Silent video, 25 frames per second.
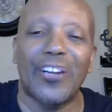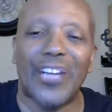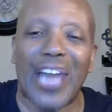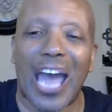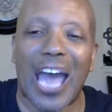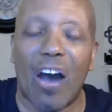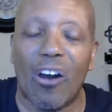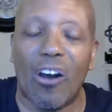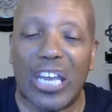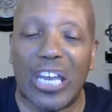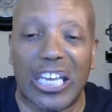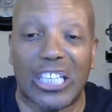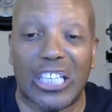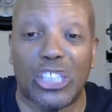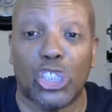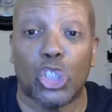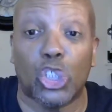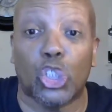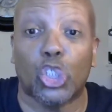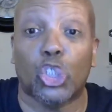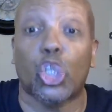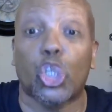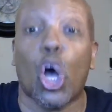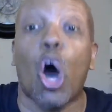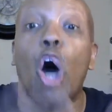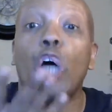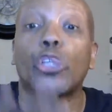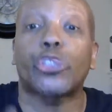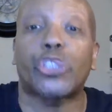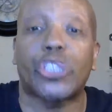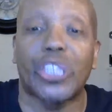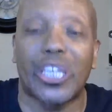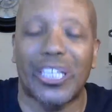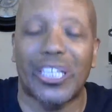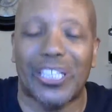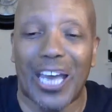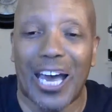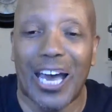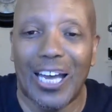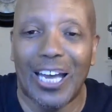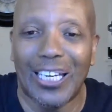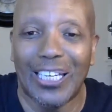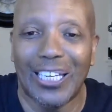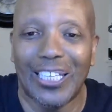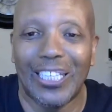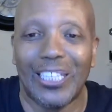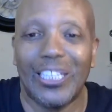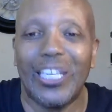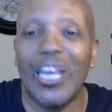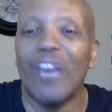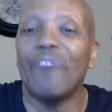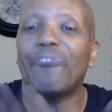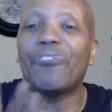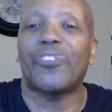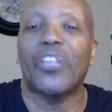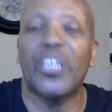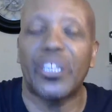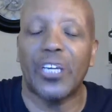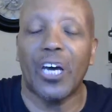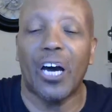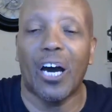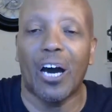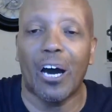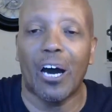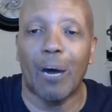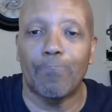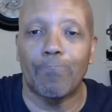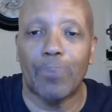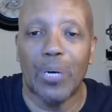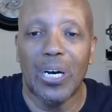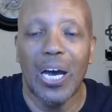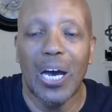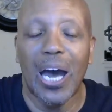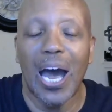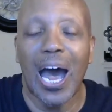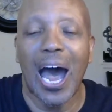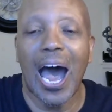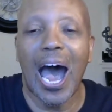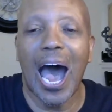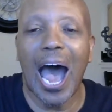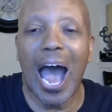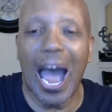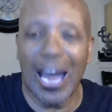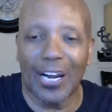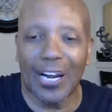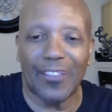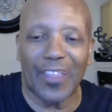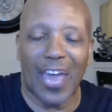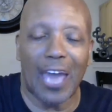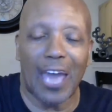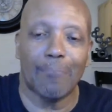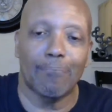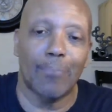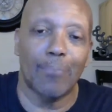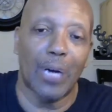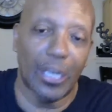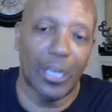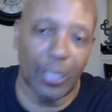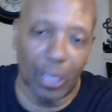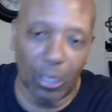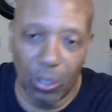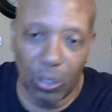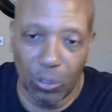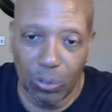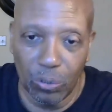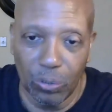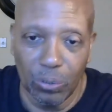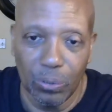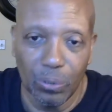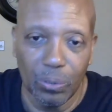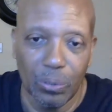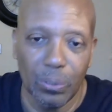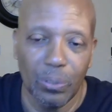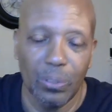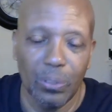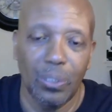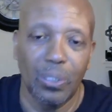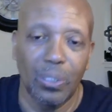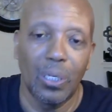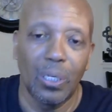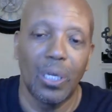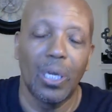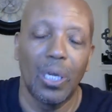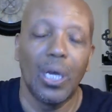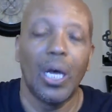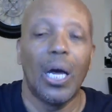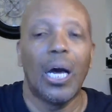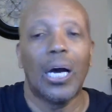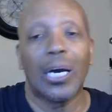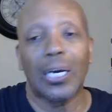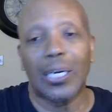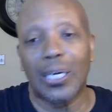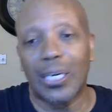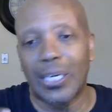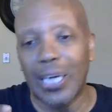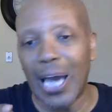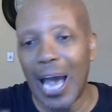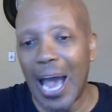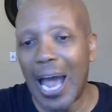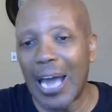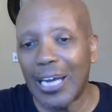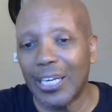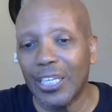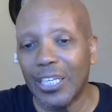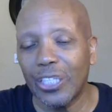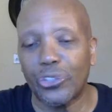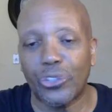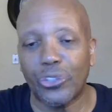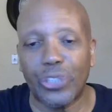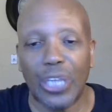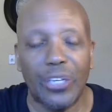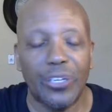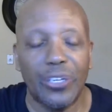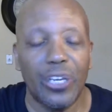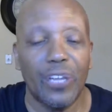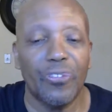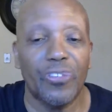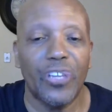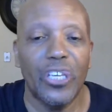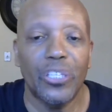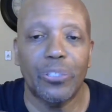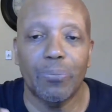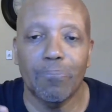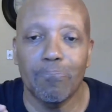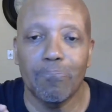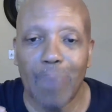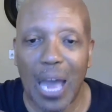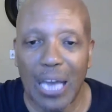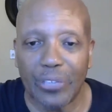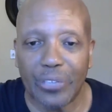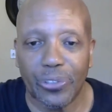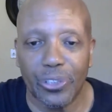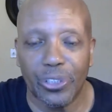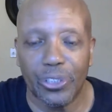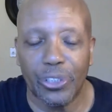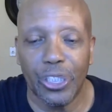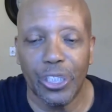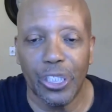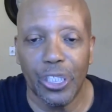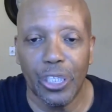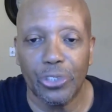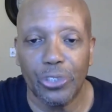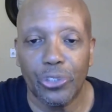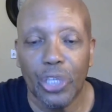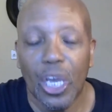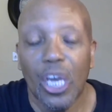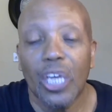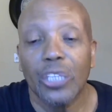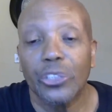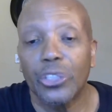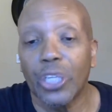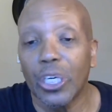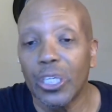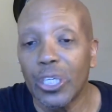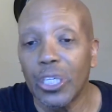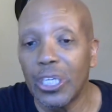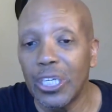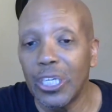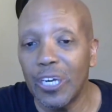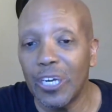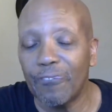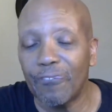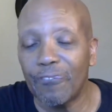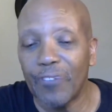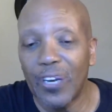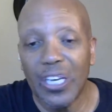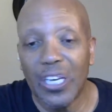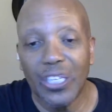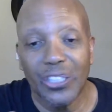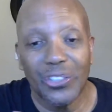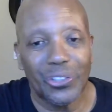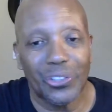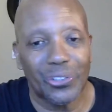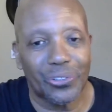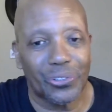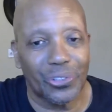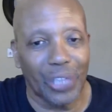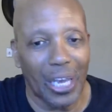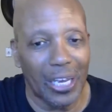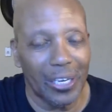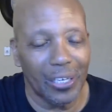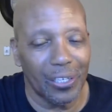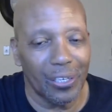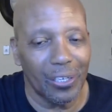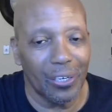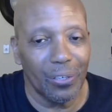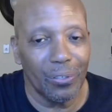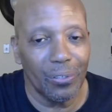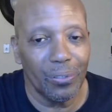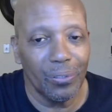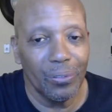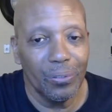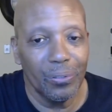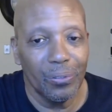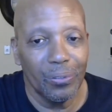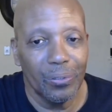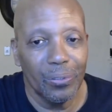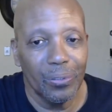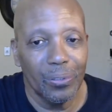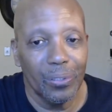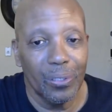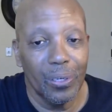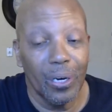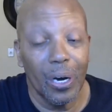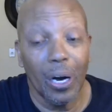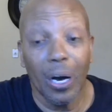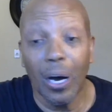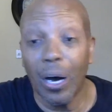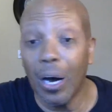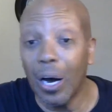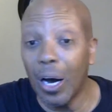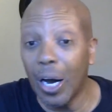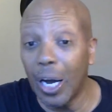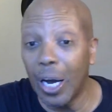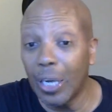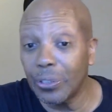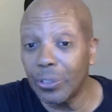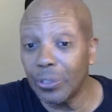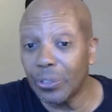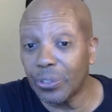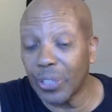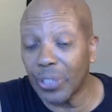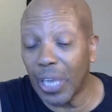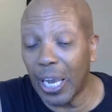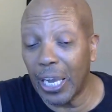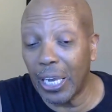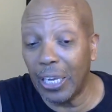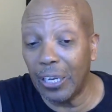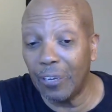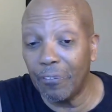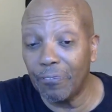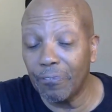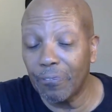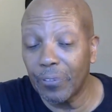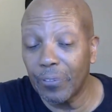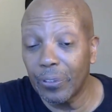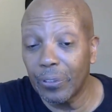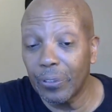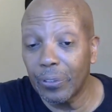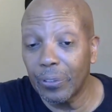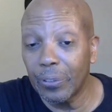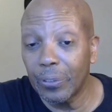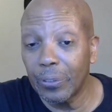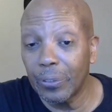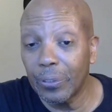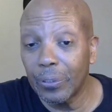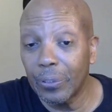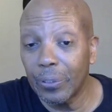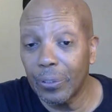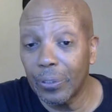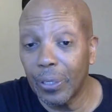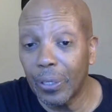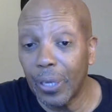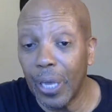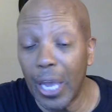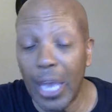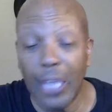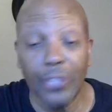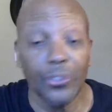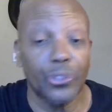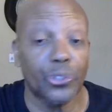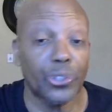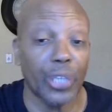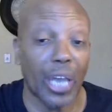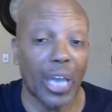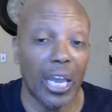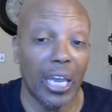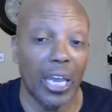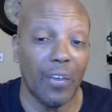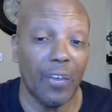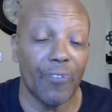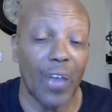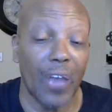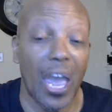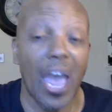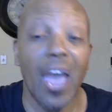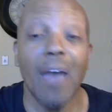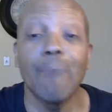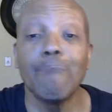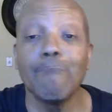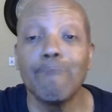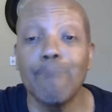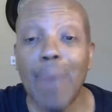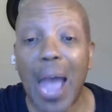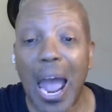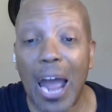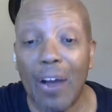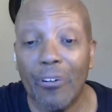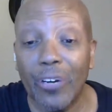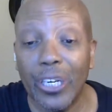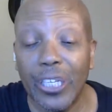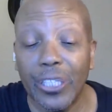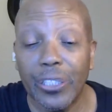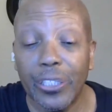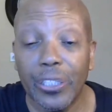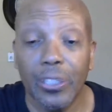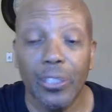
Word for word: now exalted lifted up out of that mud hole. God is sending these messages to lift single, unsaved, and saved, and married,